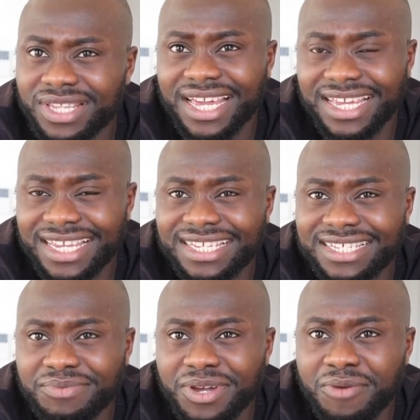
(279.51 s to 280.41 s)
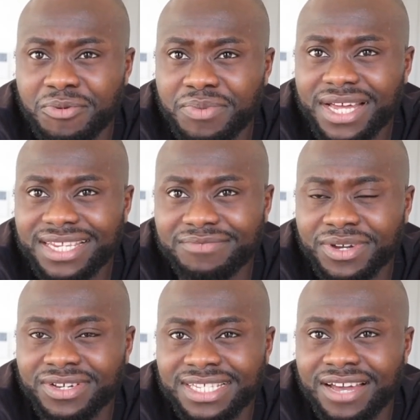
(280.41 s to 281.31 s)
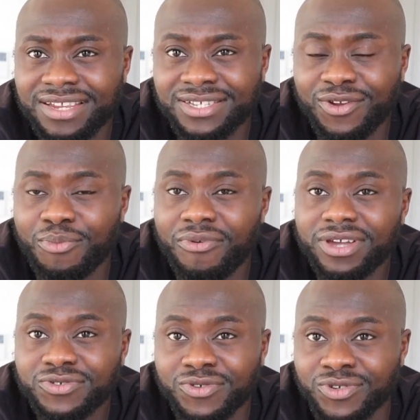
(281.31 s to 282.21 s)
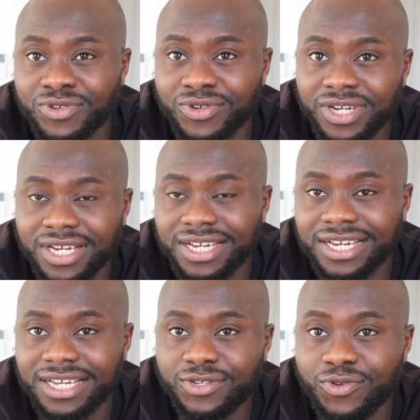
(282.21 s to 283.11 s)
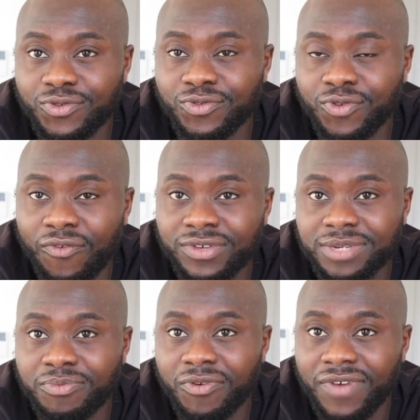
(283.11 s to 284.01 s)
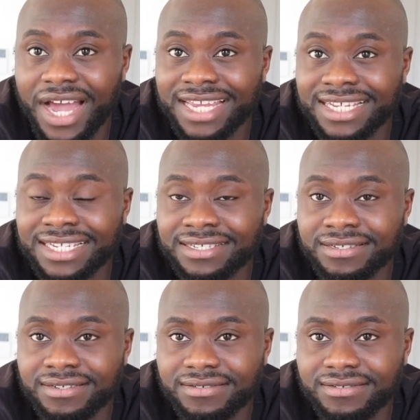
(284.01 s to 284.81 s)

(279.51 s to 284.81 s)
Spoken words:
they can easily become a burden, because now there's a lot of pressure on you to obviously provide and